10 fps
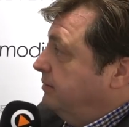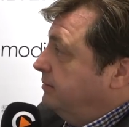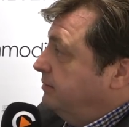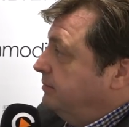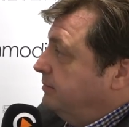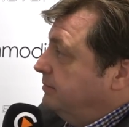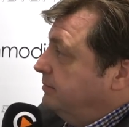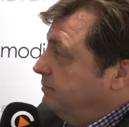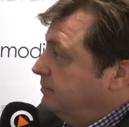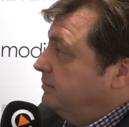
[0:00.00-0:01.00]

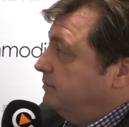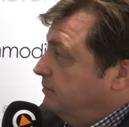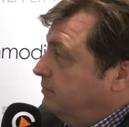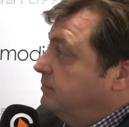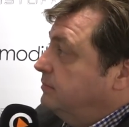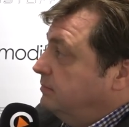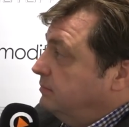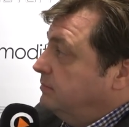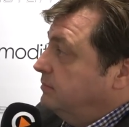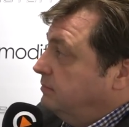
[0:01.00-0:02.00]

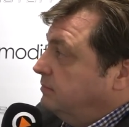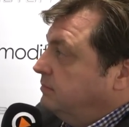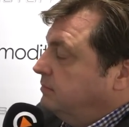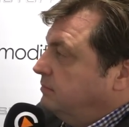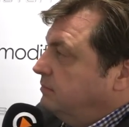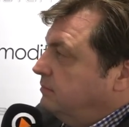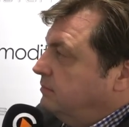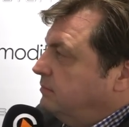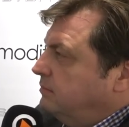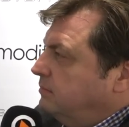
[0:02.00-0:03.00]

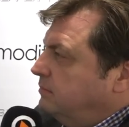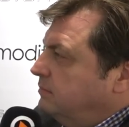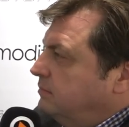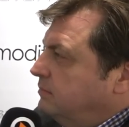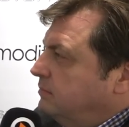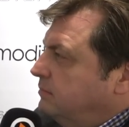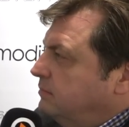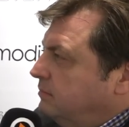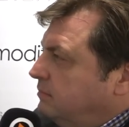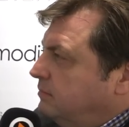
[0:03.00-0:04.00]

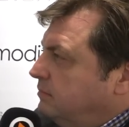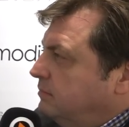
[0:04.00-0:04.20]
[no speech]